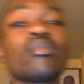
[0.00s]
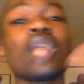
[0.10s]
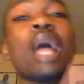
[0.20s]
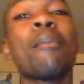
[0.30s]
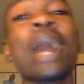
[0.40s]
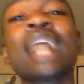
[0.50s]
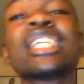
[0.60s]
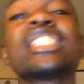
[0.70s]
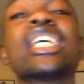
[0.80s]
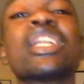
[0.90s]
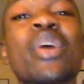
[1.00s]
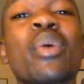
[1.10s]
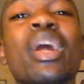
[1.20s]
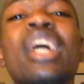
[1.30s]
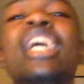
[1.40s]
And back to this
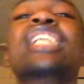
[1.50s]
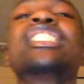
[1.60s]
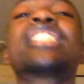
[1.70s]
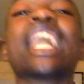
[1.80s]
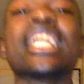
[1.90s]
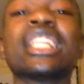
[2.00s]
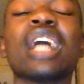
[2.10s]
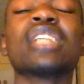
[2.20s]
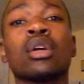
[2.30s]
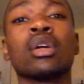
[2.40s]
interviewer shading us.